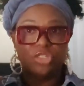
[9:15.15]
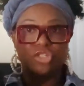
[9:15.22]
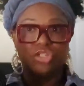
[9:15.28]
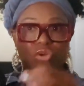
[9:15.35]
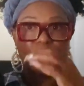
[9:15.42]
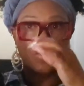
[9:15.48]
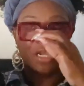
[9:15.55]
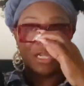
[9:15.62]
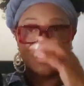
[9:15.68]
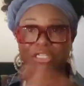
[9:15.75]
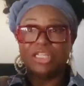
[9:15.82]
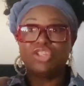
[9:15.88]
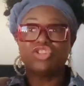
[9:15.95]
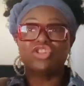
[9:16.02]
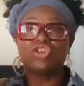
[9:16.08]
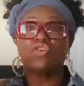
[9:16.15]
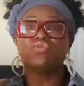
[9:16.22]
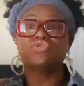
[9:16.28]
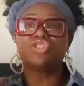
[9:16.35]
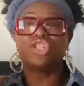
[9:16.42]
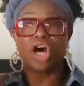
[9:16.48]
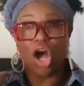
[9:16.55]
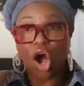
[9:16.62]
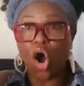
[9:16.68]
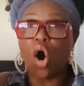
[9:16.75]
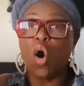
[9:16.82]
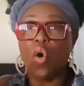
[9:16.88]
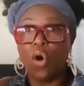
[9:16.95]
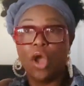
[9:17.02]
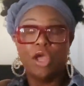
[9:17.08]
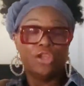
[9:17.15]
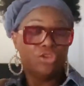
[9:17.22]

showing because this shows the whole